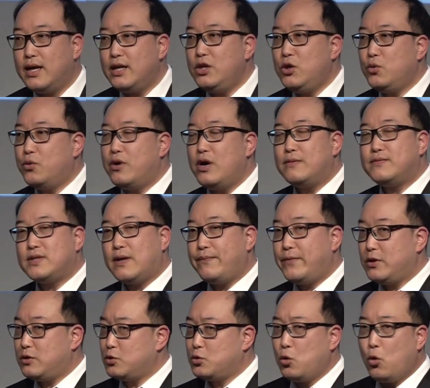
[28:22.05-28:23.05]
Then you will have
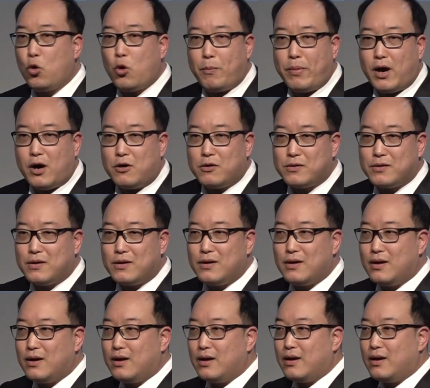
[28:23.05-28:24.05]
something to talk about.
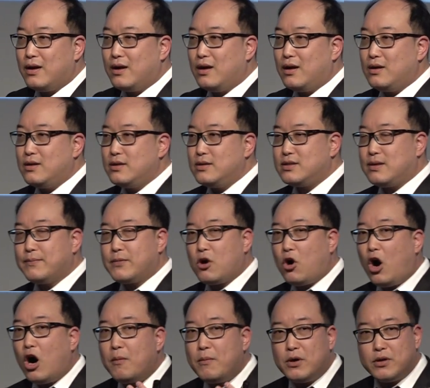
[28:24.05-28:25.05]

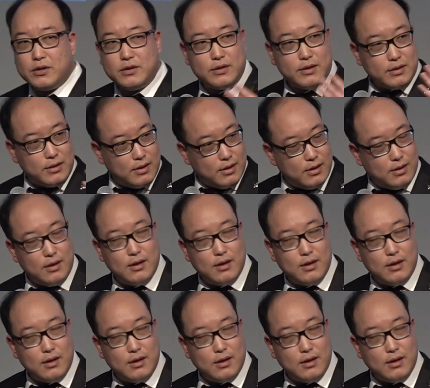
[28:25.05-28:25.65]
Some common,